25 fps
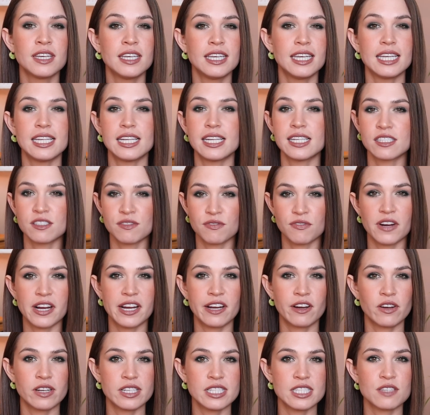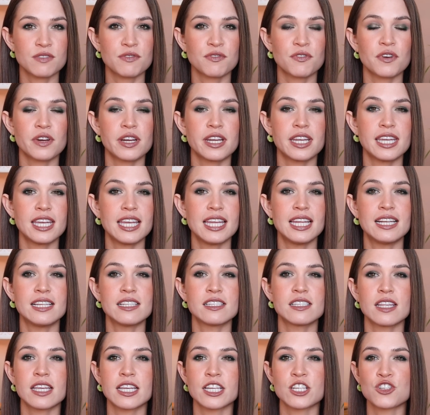It is fragrance free. It
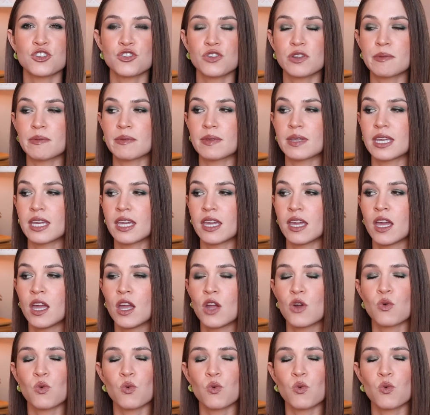is extremely